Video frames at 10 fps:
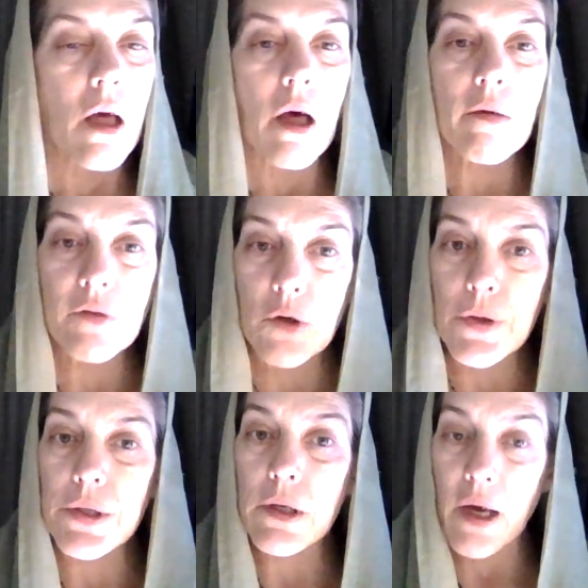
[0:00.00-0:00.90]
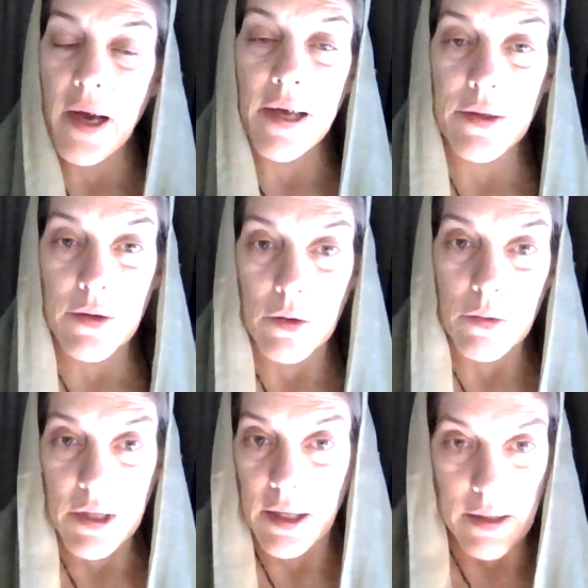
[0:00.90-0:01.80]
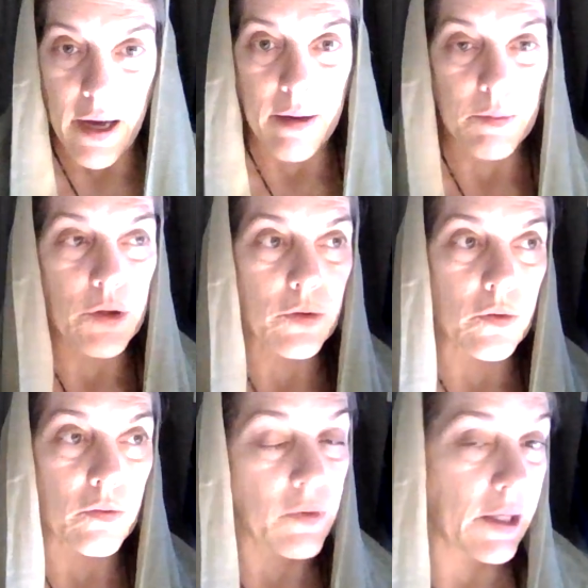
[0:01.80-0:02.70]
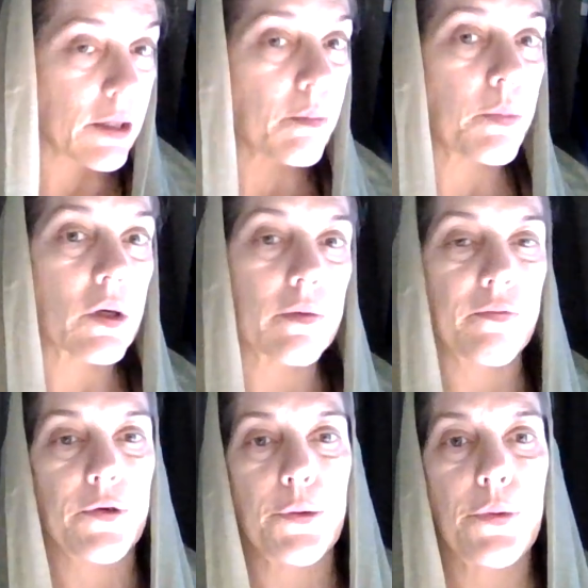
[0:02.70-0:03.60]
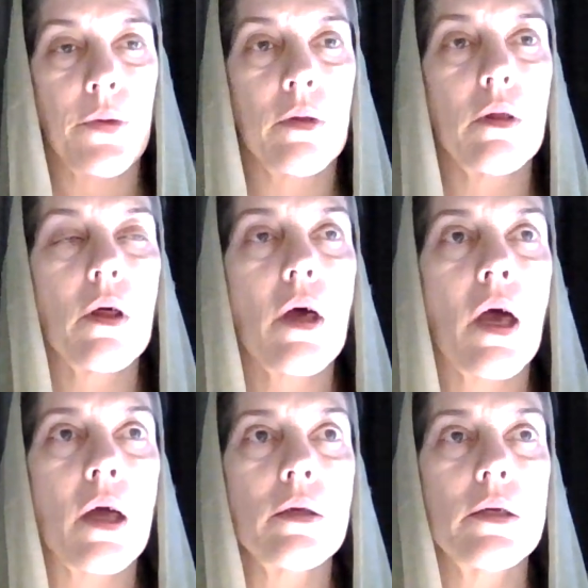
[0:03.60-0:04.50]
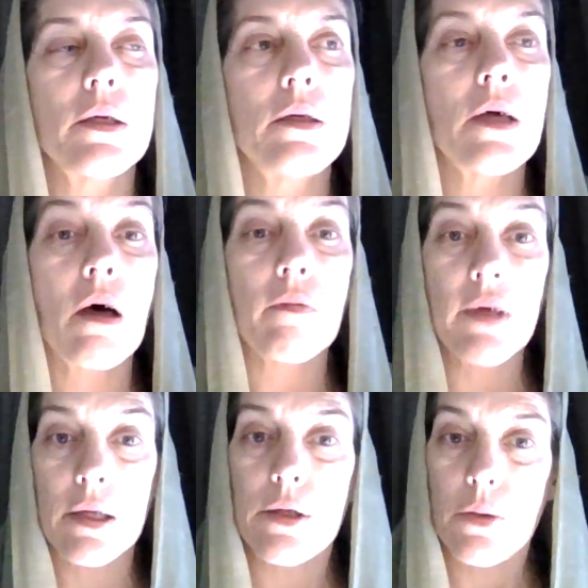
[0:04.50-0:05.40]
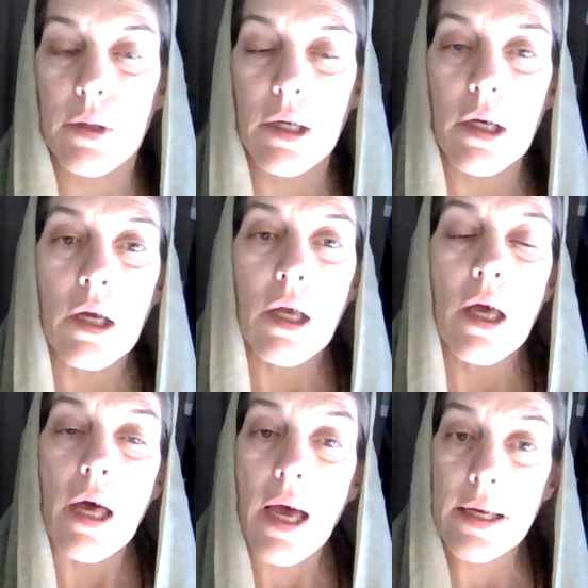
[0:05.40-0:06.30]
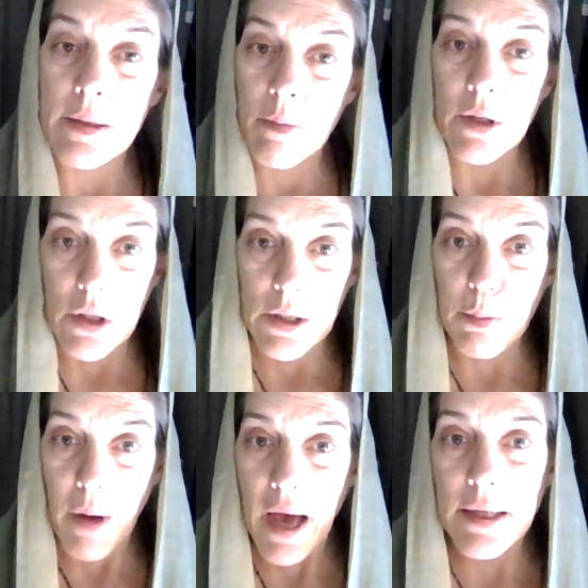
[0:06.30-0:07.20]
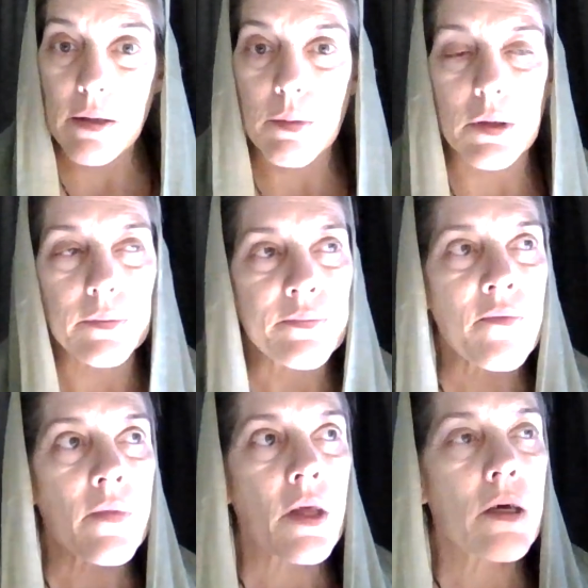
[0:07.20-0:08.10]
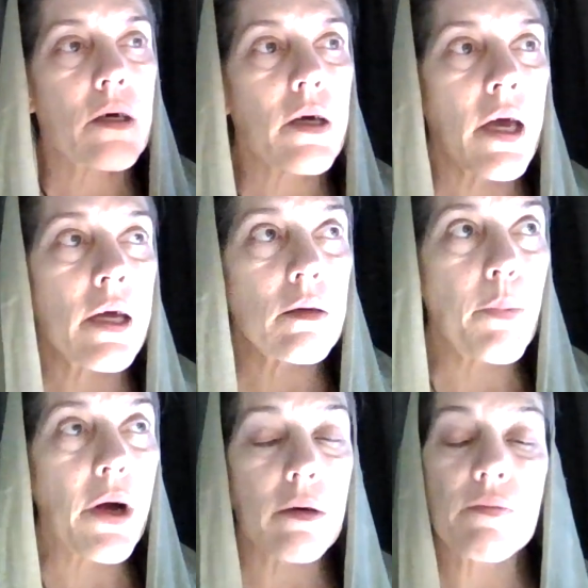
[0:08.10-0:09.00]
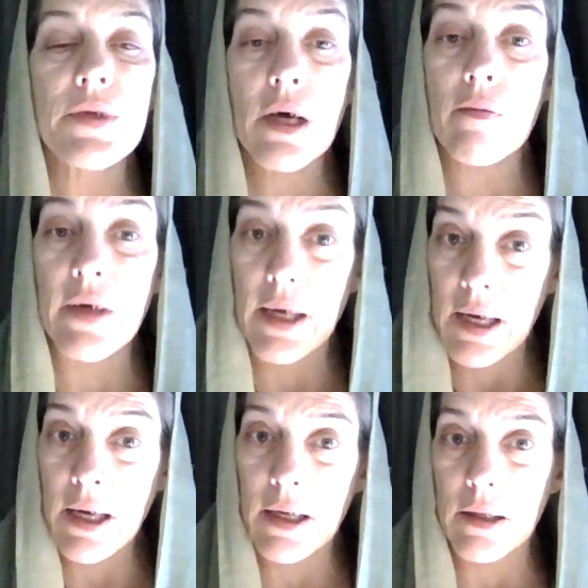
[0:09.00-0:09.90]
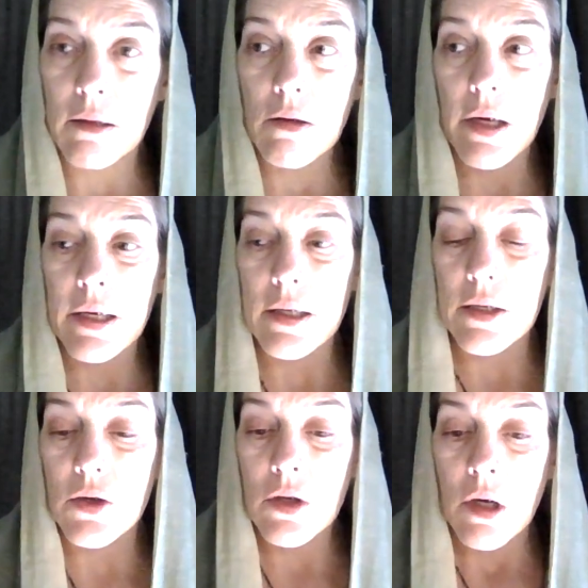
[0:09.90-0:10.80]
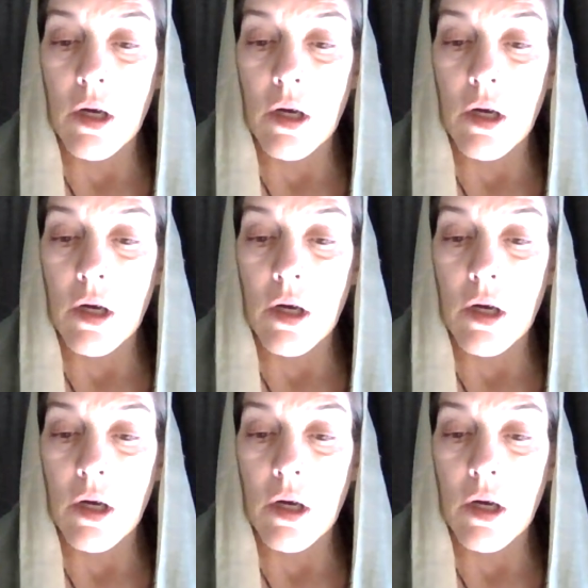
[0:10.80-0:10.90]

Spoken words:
of course, I had to take time to read the book of Ruth and delve into it as much as possible. And part of delving in is